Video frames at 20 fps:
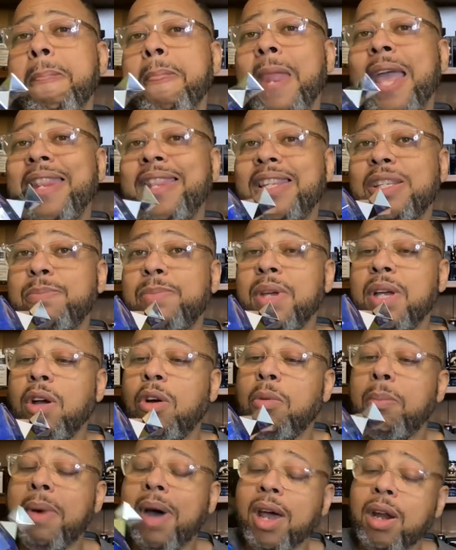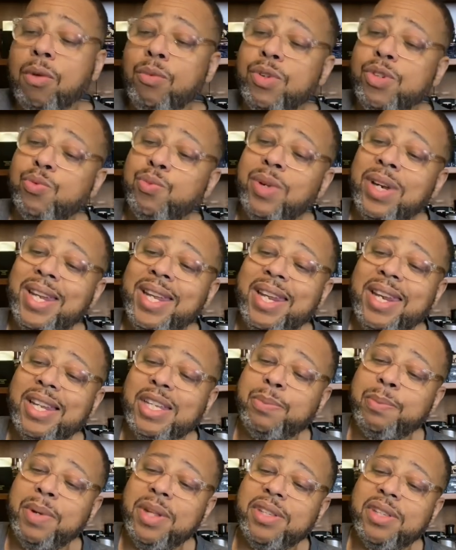and this big old bottle was really
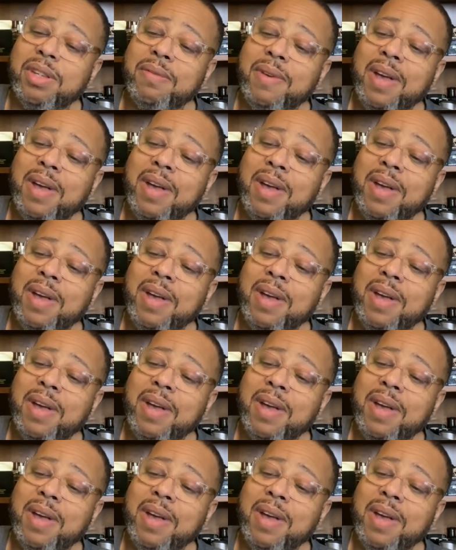inexpensive.